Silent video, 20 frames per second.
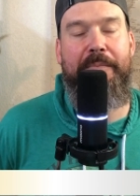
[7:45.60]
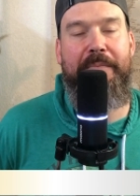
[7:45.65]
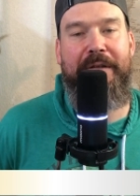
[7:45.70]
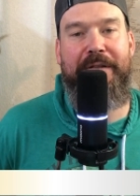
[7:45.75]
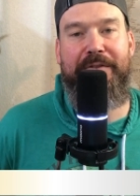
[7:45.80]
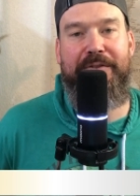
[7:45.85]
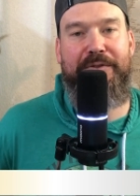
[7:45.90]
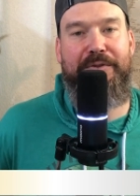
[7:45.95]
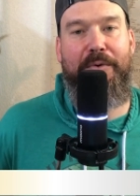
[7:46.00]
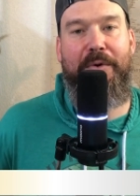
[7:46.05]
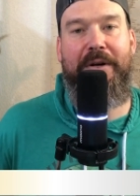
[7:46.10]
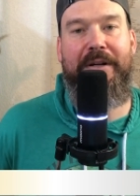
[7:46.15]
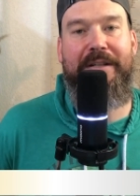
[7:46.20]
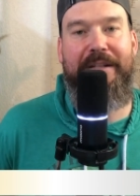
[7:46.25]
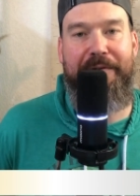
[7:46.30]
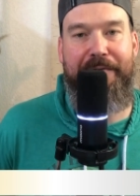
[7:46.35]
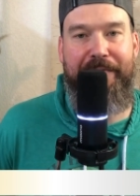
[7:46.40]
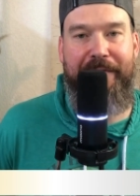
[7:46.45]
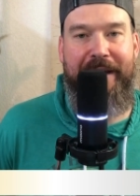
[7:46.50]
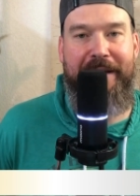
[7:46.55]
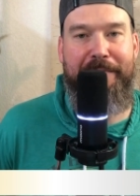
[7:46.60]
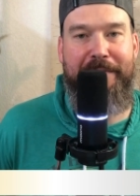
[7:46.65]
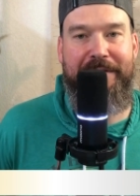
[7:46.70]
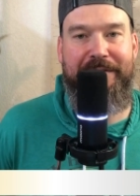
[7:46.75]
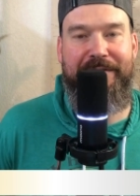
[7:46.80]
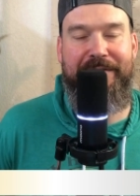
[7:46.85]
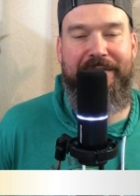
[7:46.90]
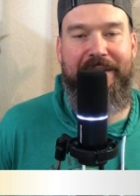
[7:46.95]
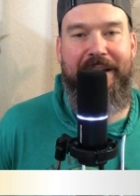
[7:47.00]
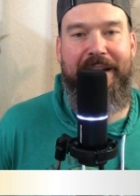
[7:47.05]
historically
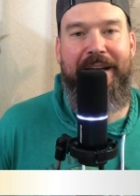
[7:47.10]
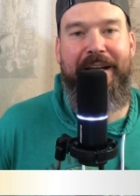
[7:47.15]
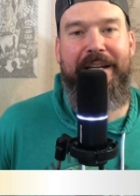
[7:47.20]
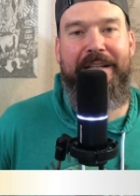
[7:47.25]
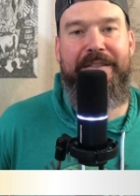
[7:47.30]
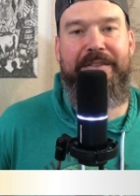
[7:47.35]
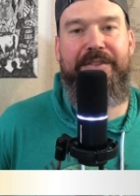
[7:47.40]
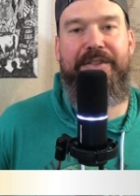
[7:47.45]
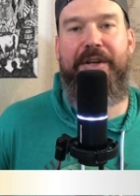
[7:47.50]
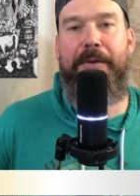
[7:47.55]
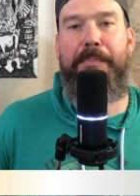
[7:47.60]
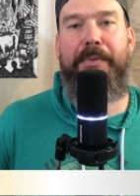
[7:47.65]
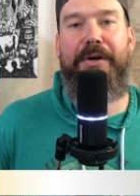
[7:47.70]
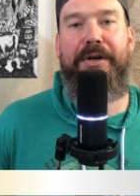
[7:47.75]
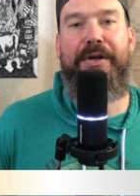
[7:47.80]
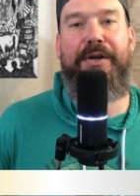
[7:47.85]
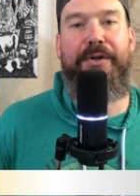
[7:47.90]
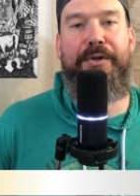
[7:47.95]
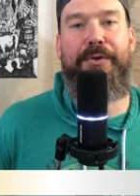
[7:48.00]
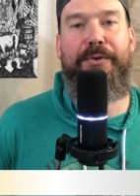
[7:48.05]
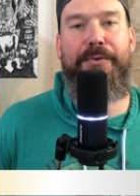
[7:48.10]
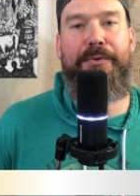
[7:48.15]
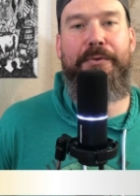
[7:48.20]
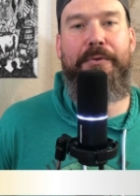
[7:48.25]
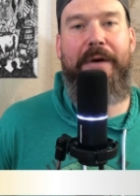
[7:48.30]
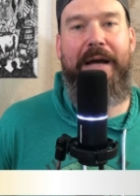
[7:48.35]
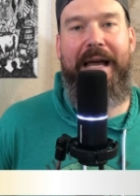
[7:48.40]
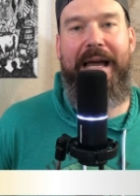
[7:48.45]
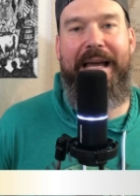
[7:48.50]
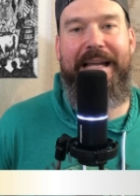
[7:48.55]
famous,
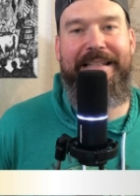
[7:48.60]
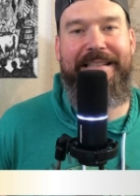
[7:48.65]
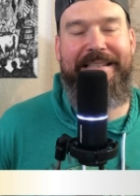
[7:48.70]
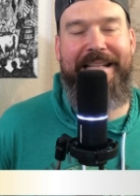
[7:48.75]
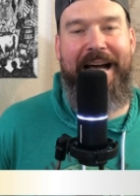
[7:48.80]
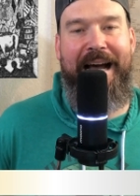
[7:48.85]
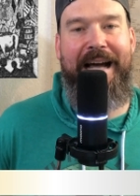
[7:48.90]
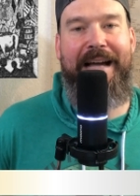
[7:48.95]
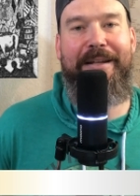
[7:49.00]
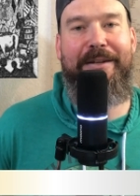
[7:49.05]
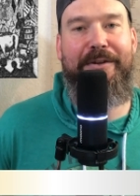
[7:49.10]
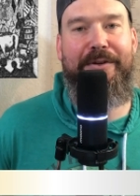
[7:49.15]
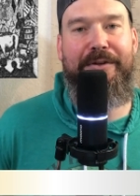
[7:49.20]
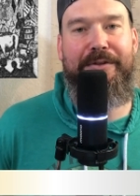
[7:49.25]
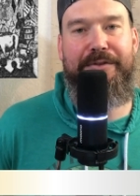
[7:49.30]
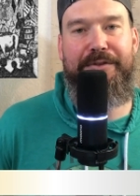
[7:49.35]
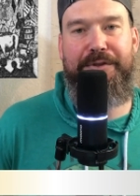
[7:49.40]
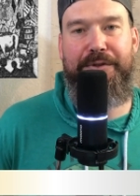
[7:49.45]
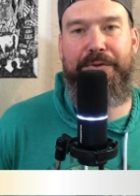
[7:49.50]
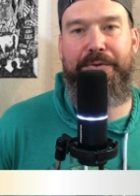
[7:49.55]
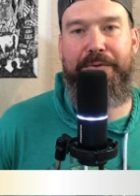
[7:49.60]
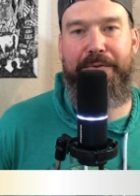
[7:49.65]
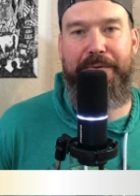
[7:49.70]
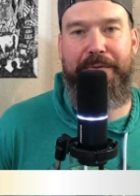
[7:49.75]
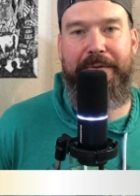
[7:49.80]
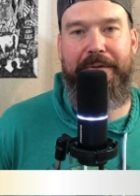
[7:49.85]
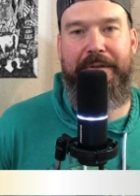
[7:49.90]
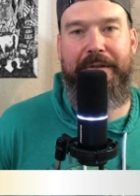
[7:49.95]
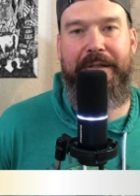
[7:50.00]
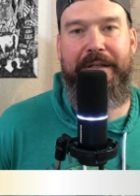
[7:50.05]
Tippecanoe and Tyler
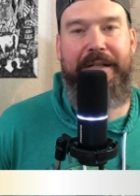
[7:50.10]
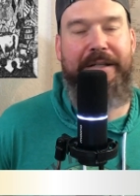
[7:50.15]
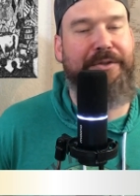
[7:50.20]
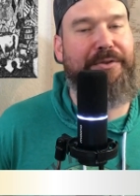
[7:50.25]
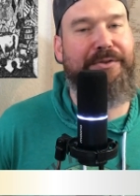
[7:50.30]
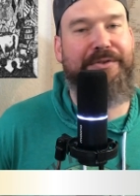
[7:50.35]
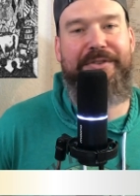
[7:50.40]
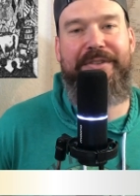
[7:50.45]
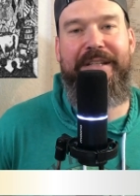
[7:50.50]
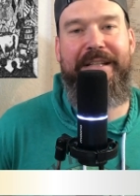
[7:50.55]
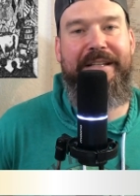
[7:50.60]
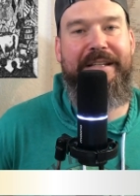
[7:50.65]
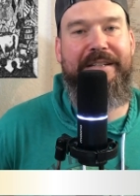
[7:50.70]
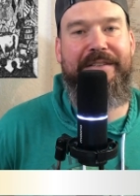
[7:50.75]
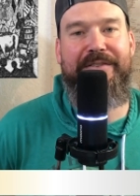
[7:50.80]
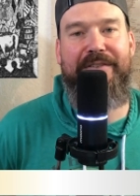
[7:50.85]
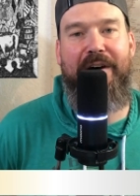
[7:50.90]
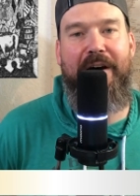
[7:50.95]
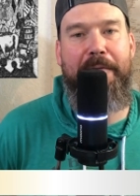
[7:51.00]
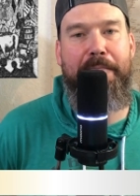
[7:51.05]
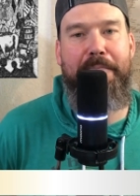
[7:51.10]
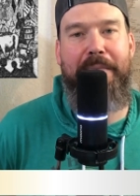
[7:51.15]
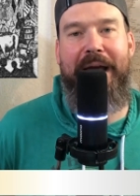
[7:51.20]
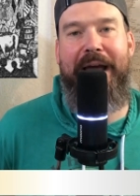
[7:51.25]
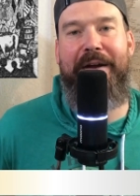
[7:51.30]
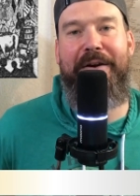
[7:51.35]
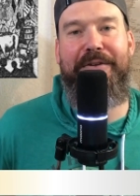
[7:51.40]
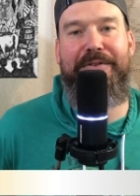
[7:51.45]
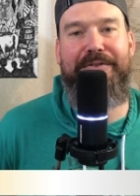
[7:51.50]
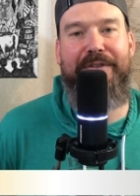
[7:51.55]
too. You'll see this on
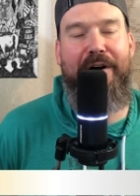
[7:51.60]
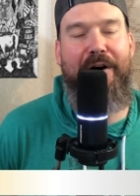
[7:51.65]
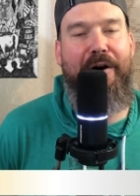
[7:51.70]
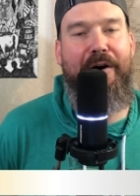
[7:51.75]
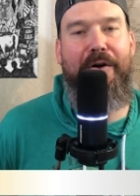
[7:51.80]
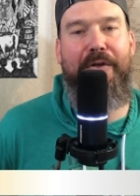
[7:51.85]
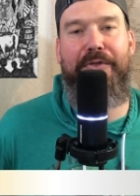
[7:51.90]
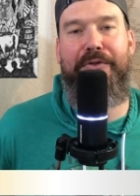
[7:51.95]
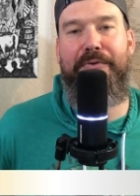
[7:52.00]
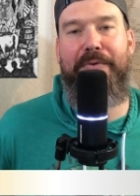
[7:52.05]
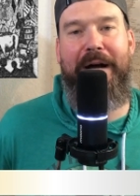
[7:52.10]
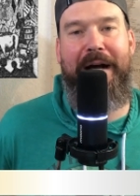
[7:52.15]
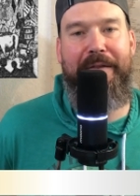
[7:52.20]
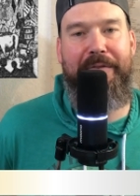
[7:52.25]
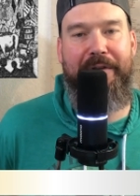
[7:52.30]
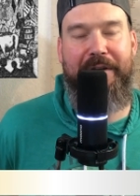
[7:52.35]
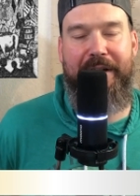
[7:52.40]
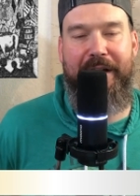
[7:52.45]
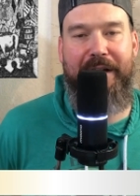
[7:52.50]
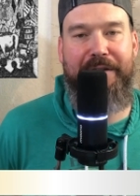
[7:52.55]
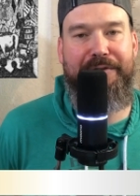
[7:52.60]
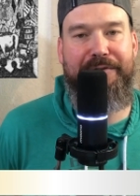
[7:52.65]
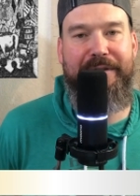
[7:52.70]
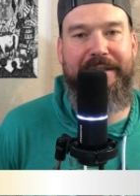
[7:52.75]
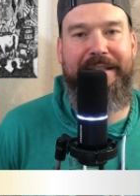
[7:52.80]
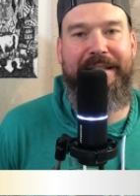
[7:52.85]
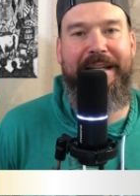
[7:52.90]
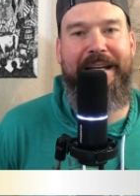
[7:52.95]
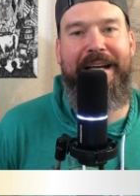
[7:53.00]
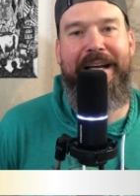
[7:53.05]
banners all throughout the
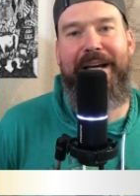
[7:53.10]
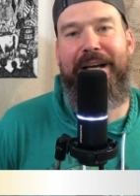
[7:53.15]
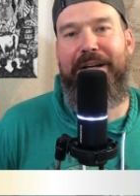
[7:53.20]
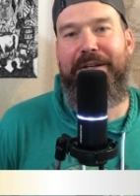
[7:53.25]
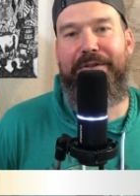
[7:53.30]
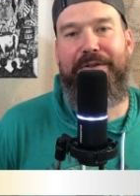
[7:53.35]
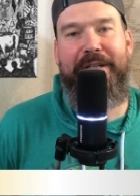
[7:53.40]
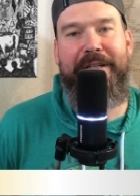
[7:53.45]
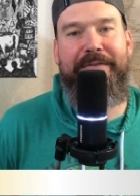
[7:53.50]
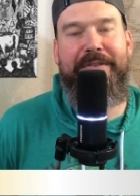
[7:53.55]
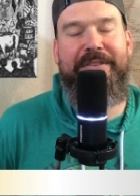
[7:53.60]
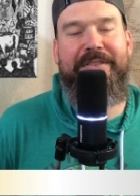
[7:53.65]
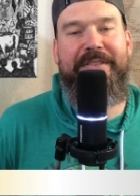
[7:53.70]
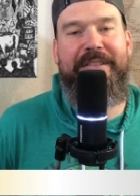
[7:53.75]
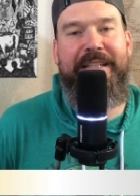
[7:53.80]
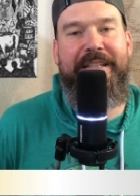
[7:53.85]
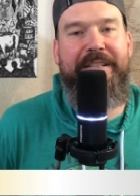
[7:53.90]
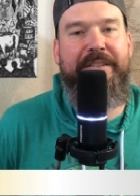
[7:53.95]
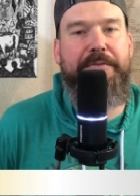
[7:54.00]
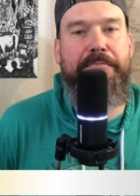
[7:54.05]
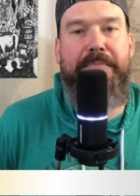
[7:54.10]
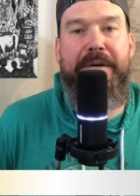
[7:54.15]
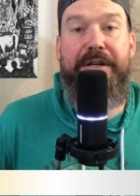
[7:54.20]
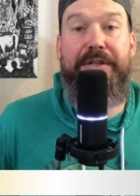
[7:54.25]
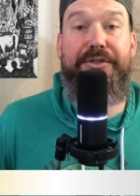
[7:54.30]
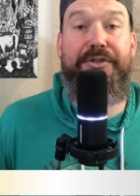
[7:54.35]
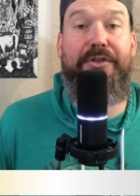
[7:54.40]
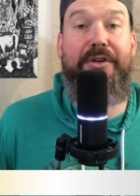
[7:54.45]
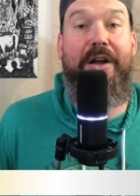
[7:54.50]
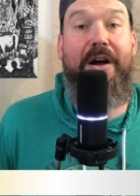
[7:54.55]
country. You'll even see these
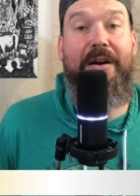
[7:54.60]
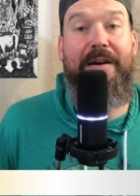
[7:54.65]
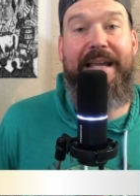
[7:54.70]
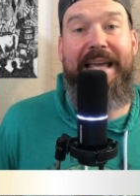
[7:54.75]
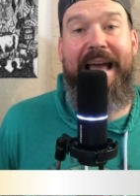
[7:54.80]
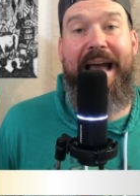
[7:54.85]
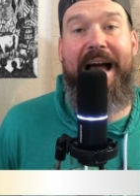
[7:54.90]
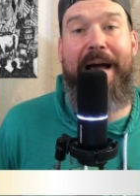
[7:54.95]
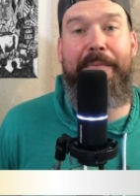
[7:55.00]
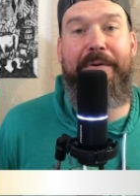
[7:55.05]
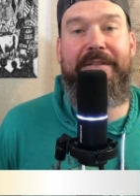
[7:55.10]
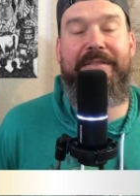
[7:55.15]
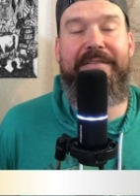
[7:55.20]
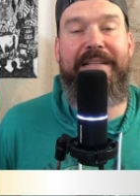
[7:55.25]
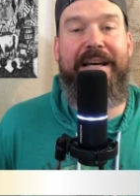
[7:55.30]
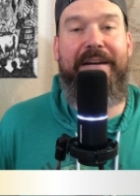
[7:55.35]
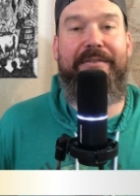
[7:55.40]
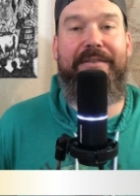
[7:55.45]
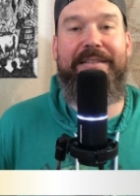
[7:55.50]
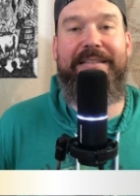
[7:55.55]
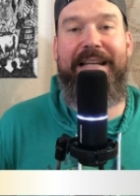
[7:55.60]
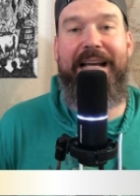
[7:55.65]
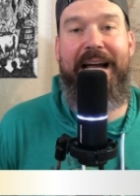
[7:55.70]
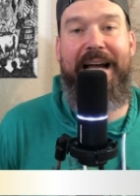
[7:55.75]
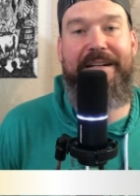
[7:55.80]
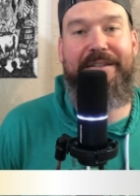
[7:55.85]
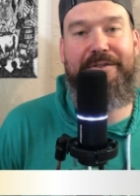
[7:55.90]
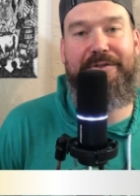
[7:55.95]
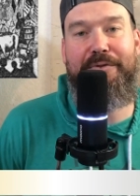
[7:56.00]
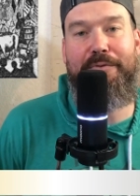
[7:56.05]
miniature log cabins that are
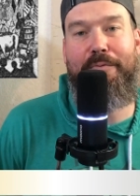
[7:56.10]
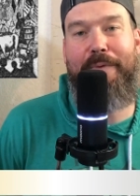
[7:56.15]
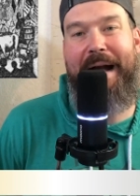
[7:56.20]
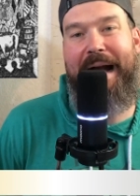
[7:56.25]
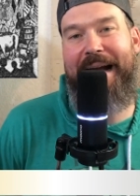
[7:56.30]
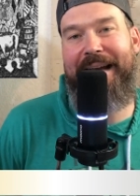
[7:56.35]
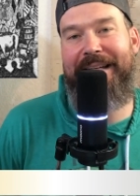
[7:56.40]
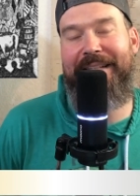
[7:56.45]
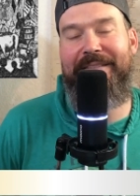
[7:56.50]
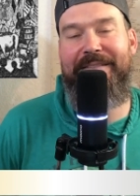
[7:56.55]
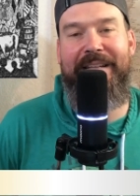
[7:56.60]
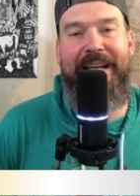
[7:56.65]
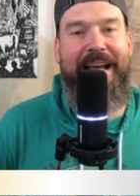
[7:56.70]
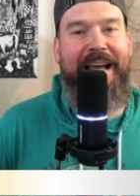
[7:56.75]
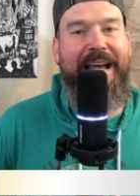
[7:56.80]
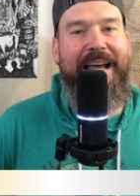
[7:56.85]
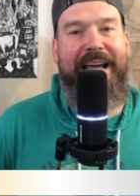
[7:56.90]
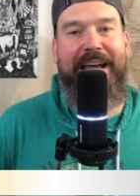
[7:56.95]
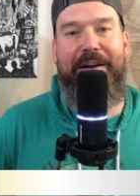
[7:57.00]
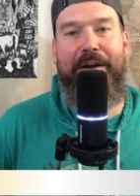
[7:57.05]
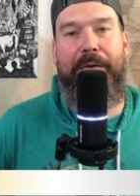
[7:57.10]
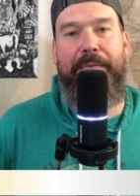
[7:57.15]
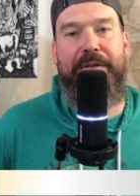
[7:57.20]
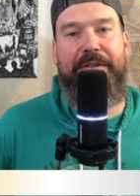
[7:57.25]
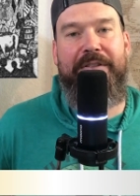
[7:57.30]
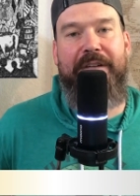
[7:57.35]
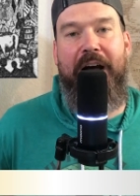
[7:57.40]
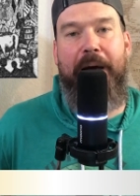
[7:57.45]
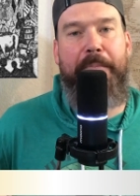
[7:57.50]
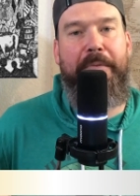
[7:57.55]
attached to wagons, and on the
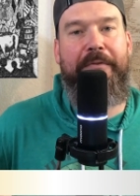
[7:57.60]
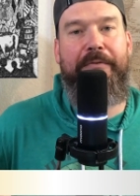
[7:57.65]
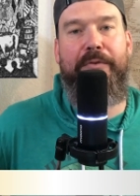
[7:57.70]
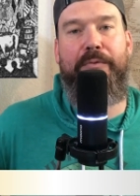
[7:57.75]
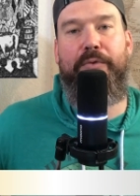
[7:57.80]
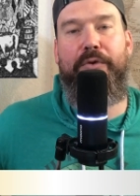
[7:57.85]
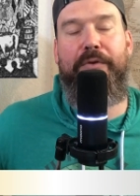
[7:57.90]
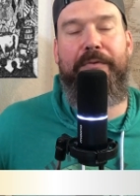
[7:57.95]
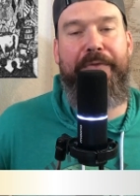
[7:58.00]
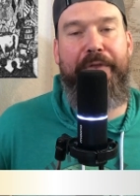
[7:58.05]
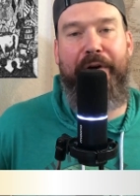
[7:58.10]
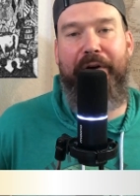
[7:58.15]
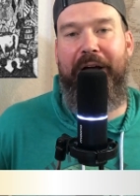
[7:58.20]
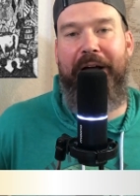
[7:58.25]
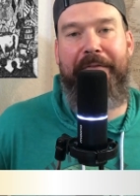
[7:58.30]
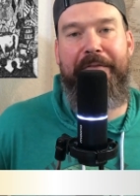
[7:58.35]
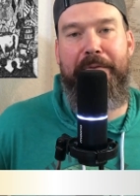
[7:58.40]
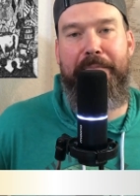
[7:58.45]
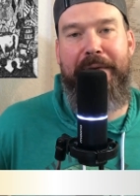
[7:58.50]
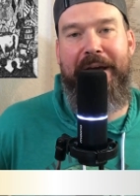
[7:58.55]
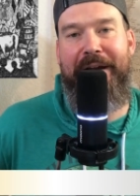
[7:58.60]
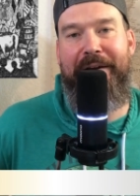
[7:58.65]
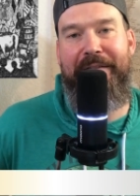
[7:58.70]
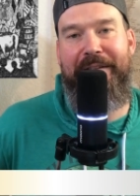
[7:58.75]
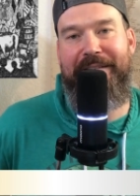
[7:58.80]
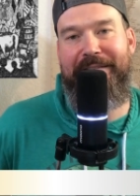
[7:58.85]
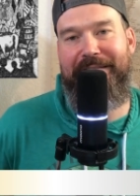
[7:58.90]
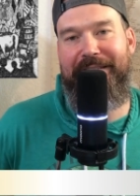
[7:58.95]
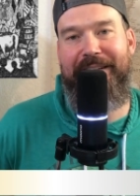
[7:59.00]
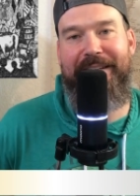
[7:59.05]
top of the roof, they'll have the banner
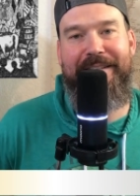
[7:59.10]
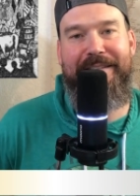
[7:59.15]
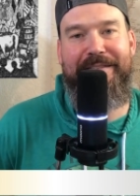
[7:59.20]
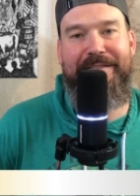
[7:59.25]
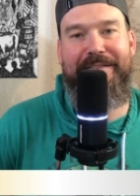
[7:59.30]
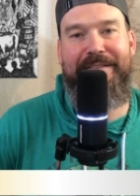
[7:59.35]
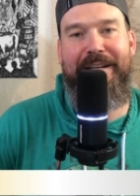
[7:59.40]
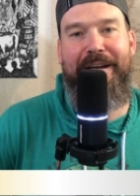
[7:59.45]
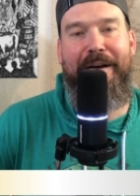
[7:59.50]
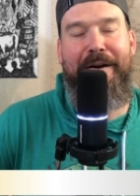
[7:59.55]
that says,